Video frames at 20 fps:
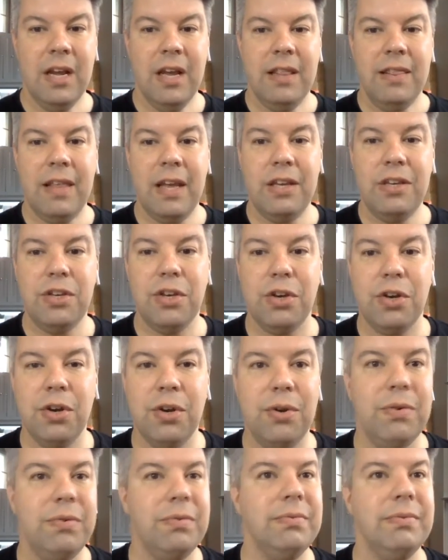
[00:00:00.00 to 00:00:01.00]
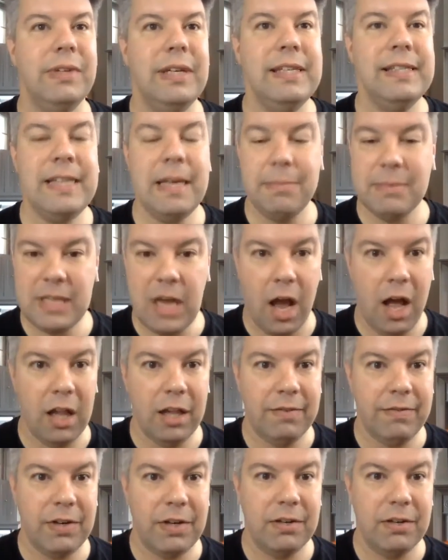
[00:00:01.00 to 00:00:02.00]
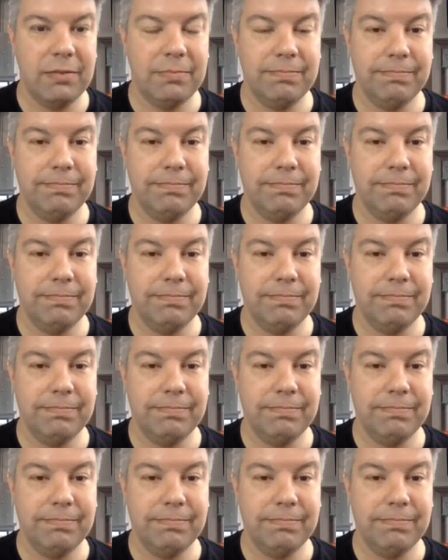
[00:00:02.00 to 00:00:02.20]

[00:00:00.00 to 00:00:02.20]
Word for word: Thank you. His name's Oliver.